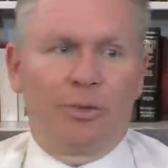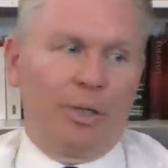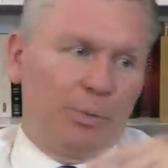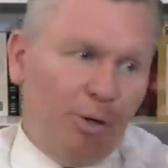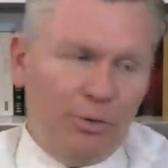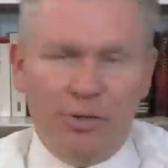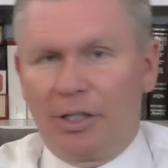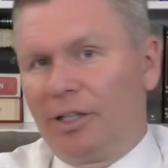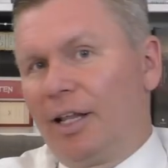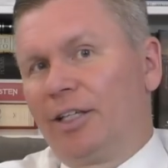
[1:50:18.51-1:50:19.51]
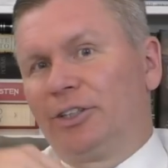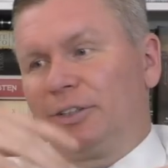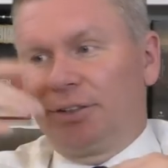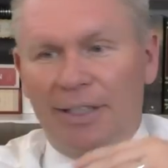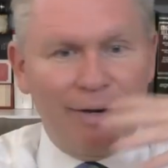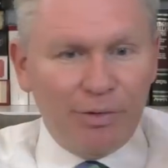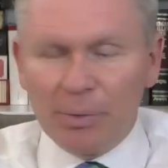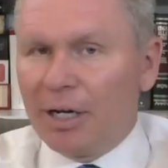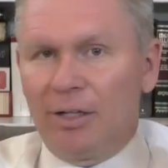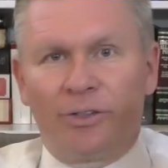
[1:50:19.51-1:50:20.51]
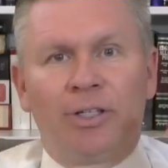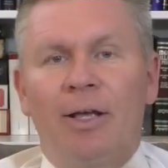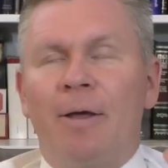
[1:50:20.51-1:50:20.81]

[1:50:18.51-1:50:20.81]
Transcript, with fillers: what he wrote to the Galatians, and everyone else.